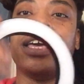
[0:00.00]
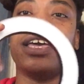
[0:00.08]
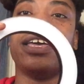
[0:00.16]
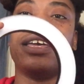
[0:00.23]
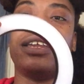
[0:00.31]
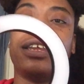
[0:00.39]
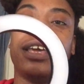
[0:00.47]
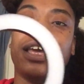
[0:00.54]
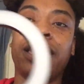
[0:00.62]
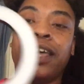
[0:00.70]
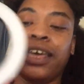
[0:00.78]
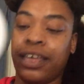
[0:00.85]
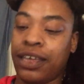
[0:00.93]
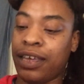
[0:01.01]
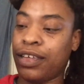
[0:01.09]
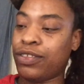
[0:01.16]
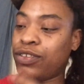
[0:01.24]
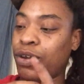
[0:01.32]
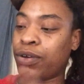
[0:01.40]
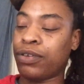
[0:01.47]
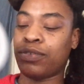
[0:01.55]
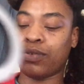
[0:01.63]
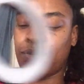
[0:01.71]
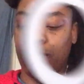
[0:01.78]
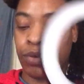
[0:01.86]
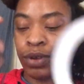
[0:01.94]
and it turns
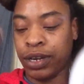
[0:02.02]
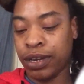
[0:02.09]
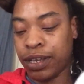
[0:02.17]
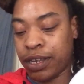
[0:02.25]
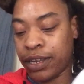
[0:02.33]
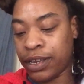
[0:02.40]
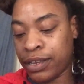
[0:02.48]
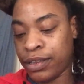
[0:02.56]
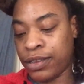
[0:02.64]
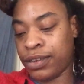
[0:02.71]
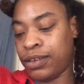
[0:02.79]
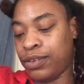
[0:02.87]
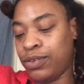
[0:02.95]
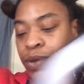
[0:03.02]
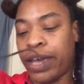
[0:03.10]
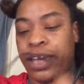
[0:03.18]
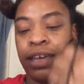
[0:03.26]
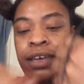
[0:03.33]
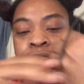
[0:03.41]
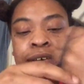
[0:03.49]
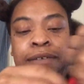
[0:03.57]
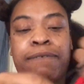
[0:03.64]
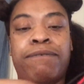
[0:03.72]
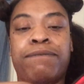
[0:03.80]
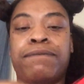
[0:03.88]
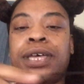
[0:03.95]
on, and you
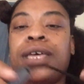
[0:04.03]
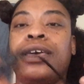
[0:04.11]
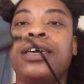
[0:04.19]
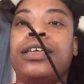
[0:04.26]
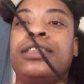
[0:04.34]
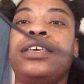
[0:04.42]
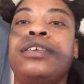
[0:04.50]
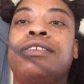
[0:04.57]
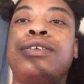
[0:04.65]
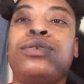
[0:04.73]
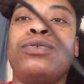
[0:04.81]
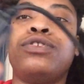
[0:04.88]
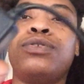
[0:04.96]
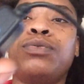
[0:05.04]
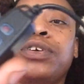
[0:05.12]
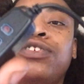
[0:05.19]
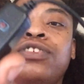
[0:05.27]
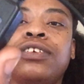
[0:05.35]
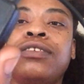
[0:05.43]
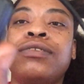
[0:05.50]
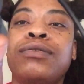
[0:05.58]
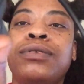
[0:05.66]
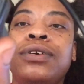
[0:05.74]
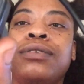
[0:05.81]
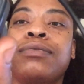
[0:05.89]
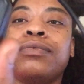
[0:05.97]
have these little switches
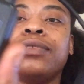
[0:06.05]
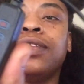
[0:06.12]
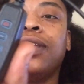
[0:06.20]
on it.